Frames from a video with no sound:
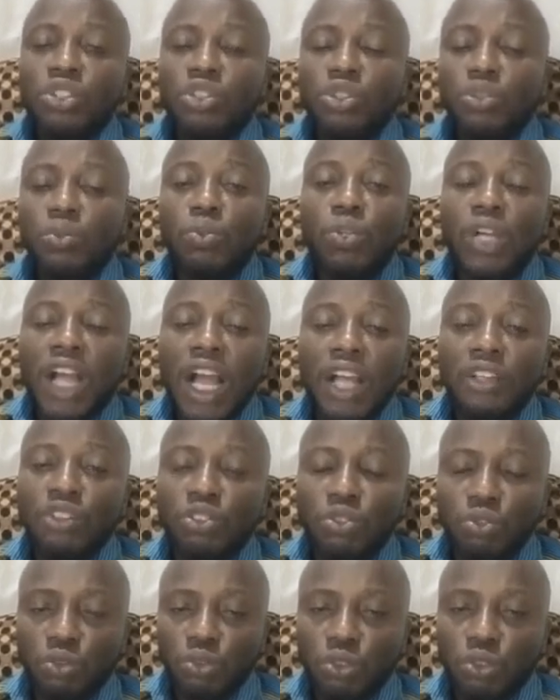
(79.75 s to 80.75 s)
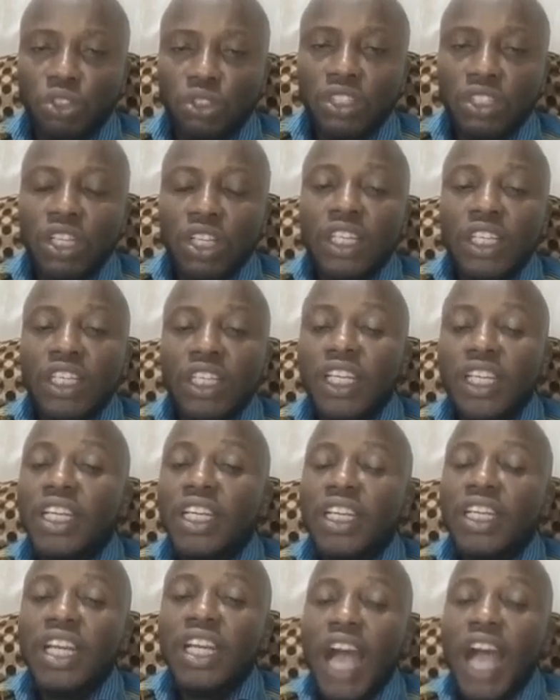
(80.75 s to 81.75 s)
you can use
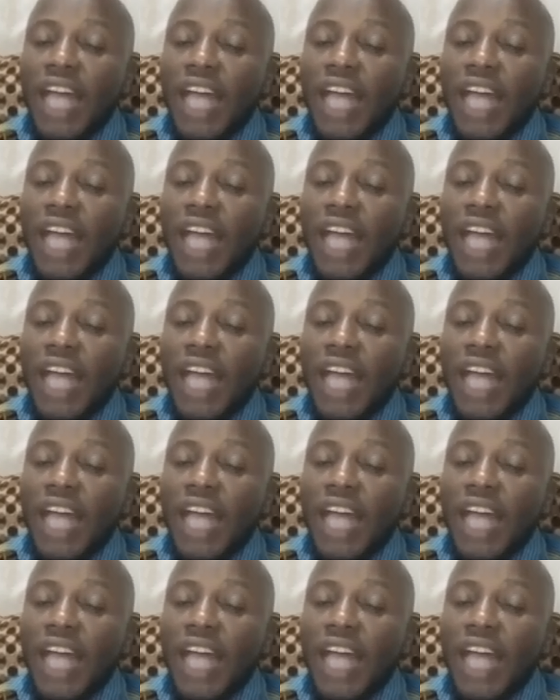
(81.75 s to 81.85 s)
in